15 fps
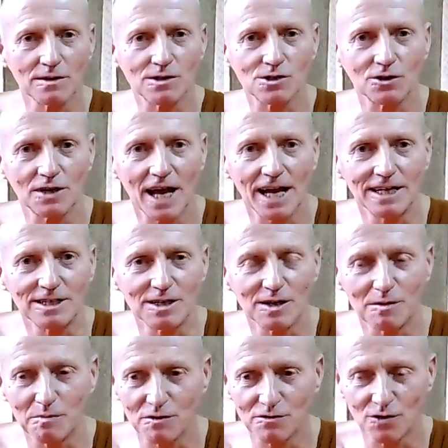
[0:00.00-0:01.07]
an event,
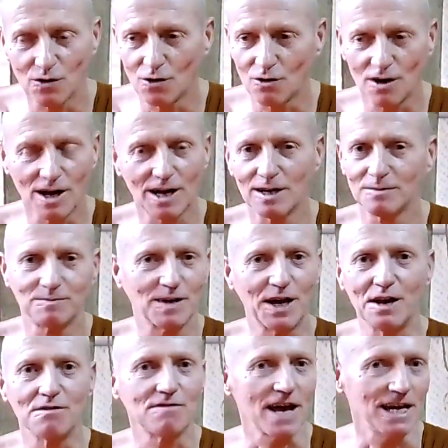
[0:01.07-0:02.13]
a wedding
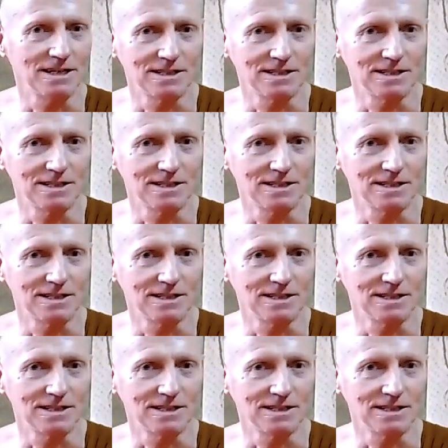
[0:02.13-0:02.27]
or